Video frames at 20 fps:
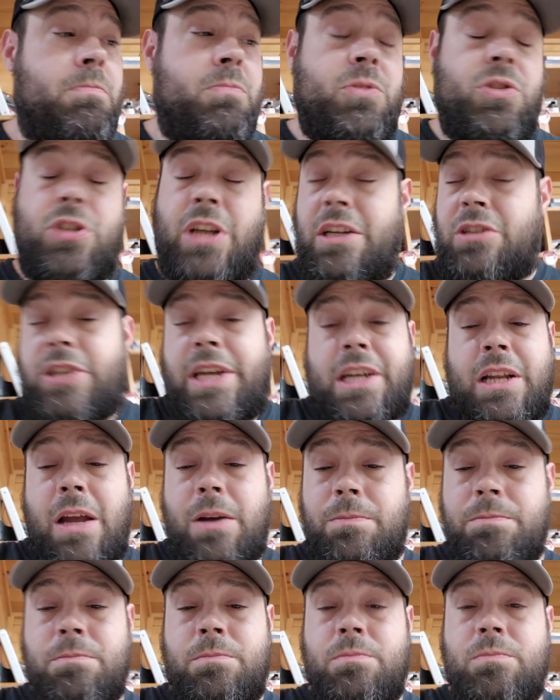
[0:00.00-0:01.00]
check it
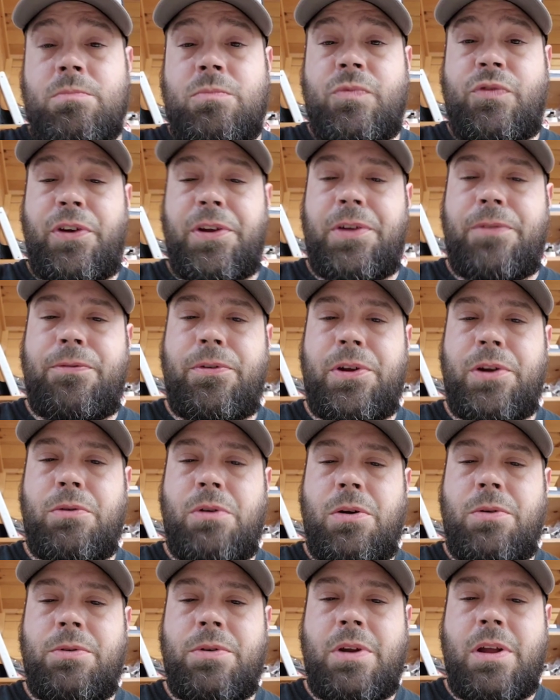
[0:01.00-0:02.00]
out for
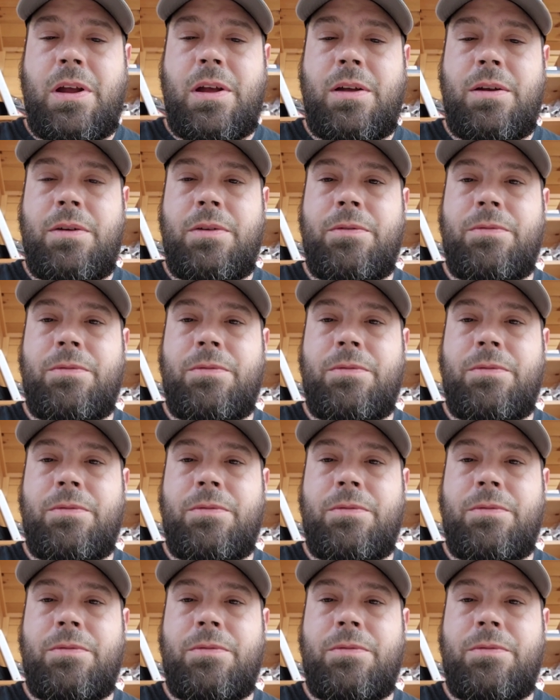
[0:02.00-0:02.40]
your own I